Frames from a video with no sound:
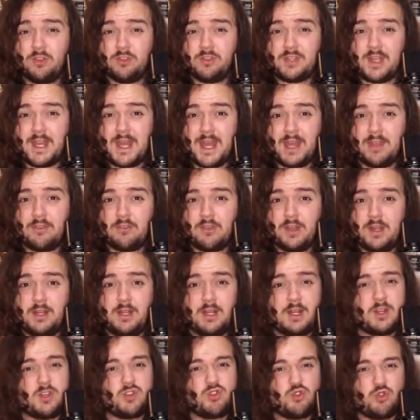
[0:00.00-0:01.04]
task in an
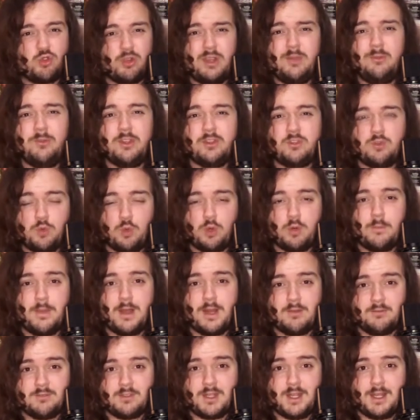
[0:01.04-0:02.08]
extremely short
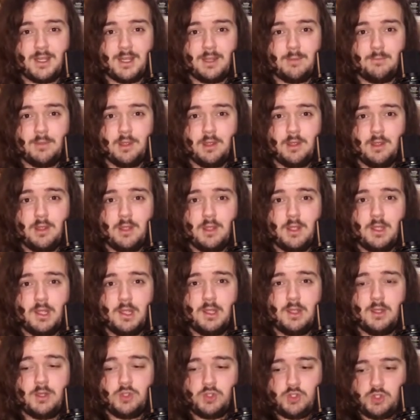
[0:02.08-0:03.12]
amount of time
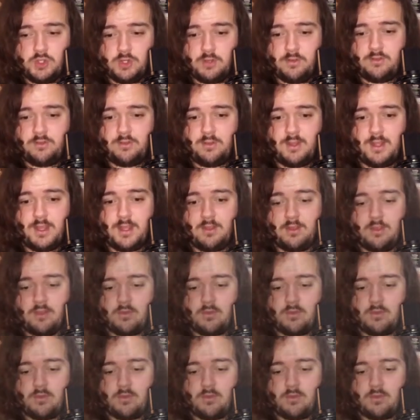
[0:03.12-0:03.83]
just like the